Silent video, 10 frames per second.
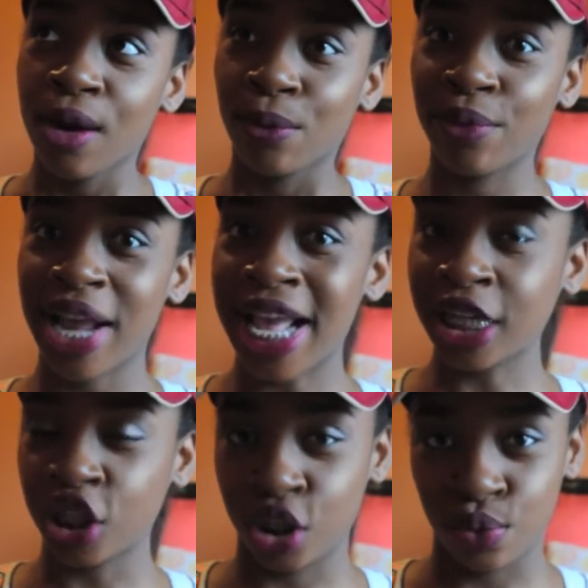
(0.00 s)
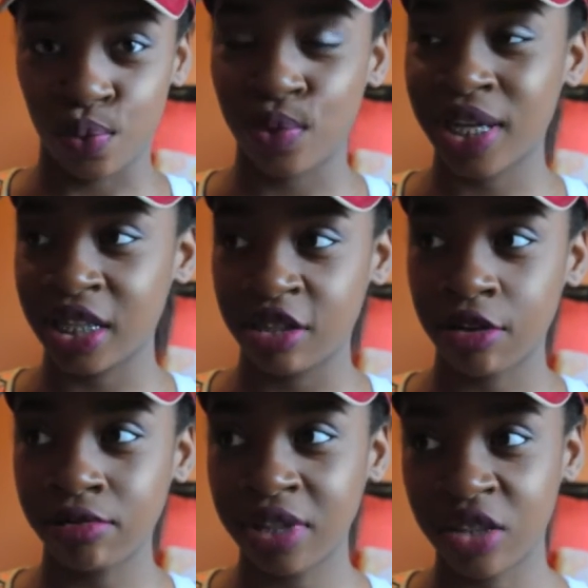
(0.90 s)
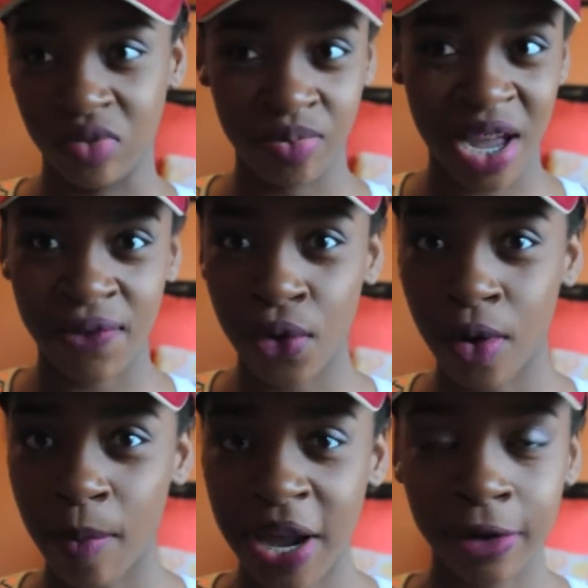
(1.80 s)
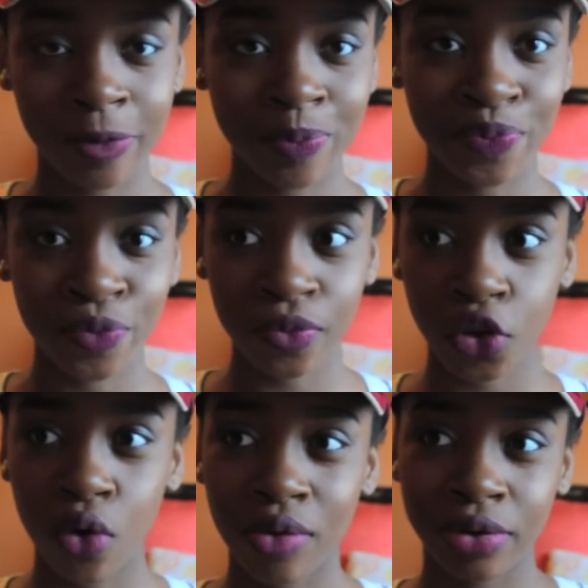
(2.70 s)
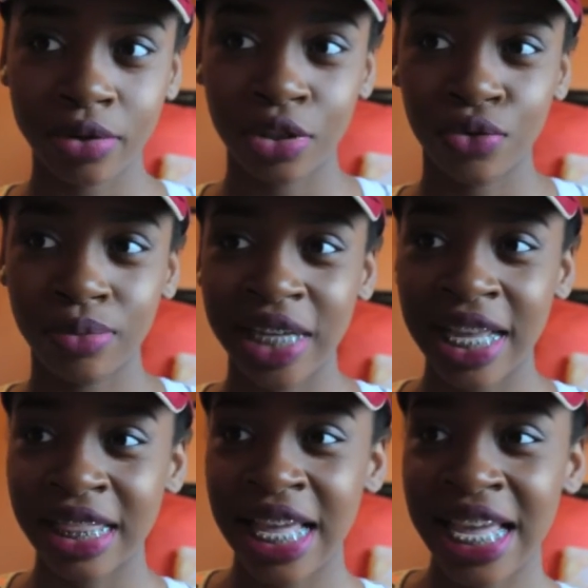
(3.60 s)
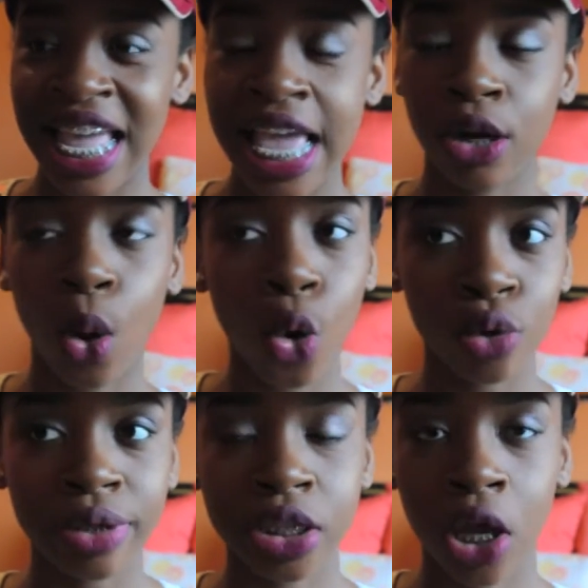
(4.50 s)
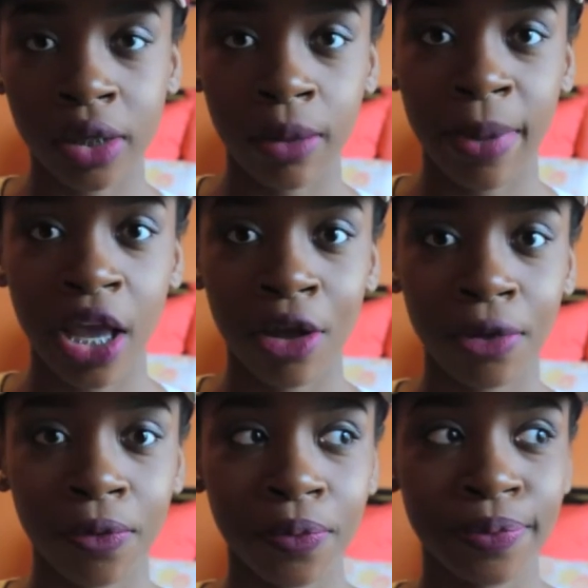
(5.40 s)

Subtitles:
Ranch was so disrespectful about going onto the group chat thing and only talking about